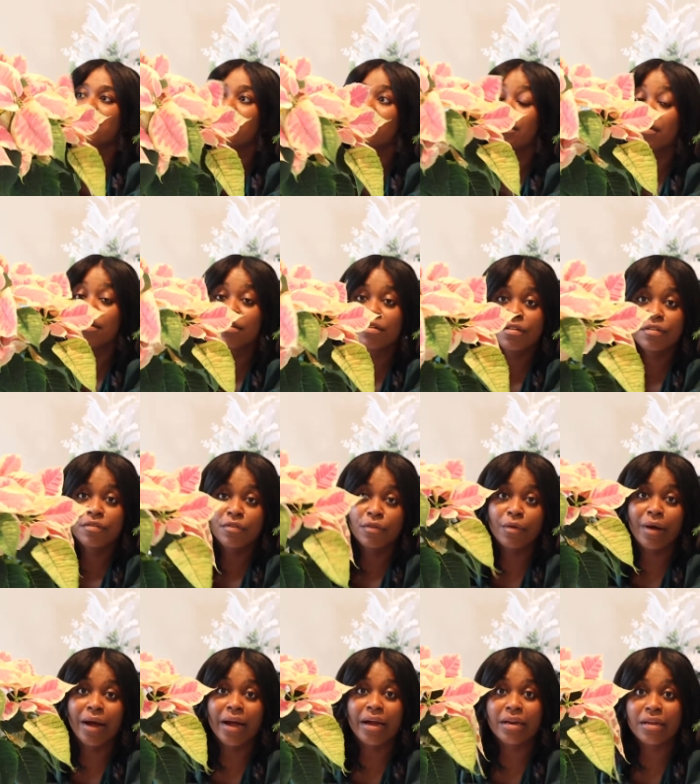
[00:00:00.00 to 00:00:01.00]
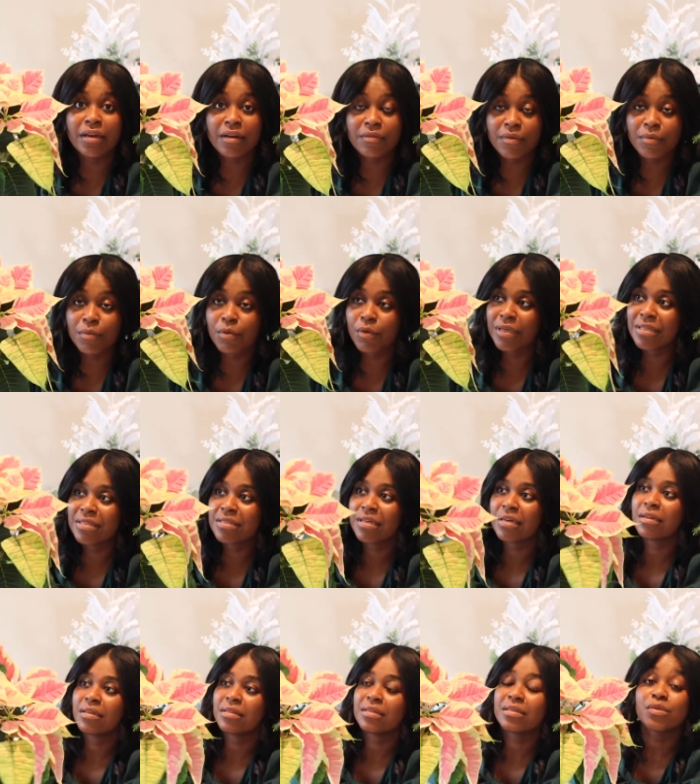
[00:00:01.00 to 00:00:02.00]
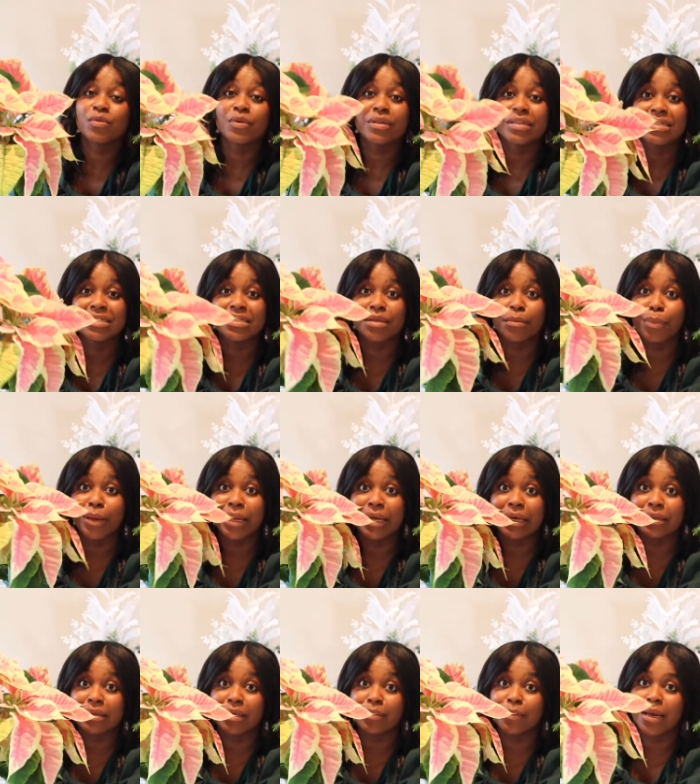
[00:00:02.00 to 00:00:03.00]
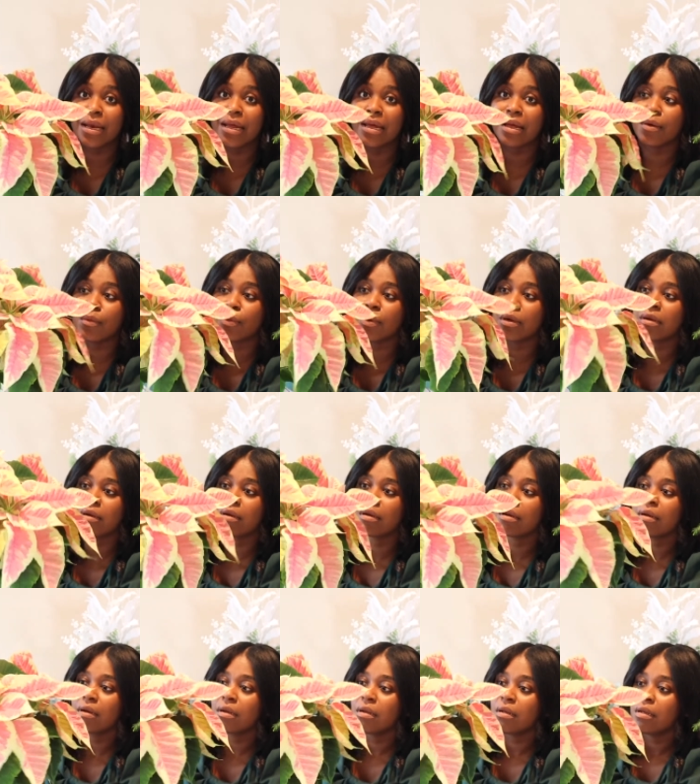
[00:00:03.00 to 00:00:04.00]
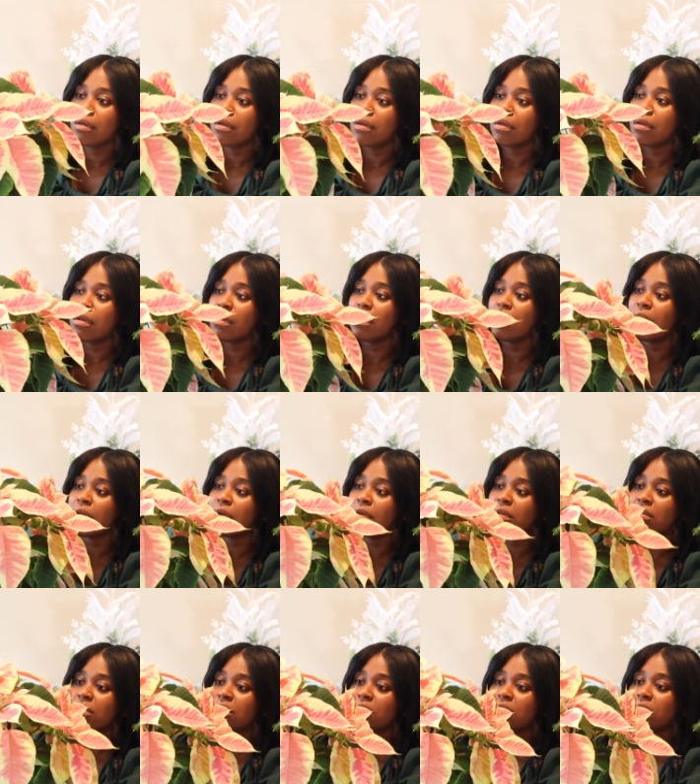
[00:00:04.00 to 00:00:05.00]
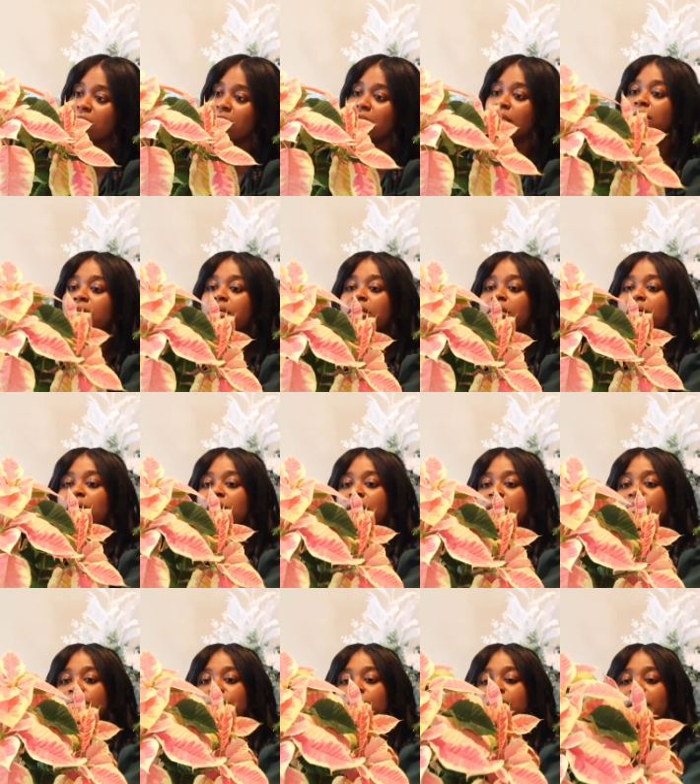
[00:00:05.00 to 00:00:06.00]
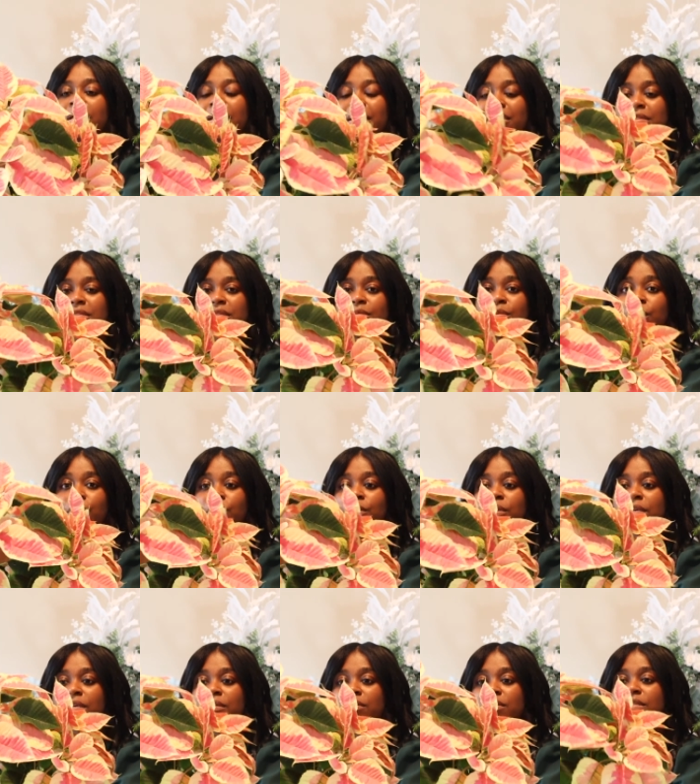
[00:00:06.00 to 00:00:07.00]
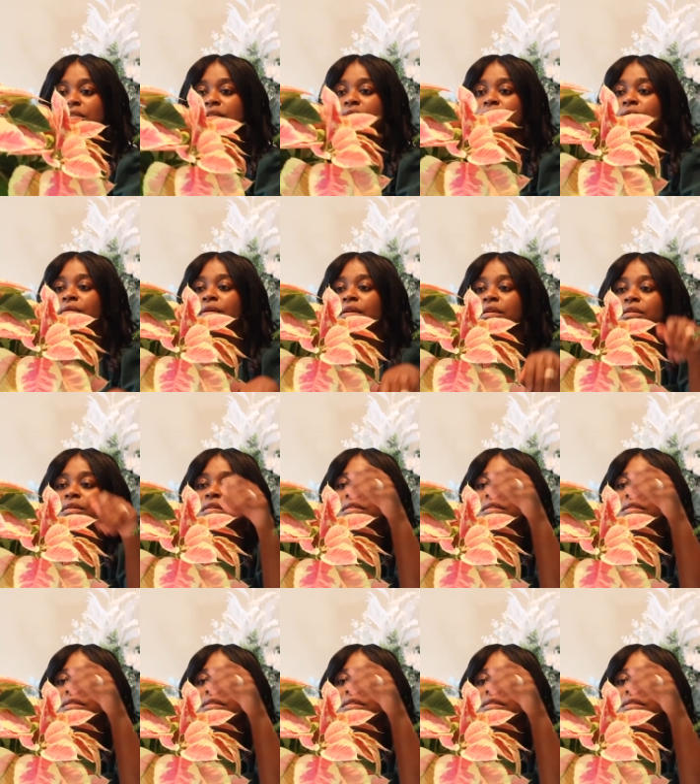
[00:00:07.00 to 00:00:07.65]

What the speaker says: another variety of the poinsettia. This one is the pink lemonade one, and it's putting out some new leaves too. And you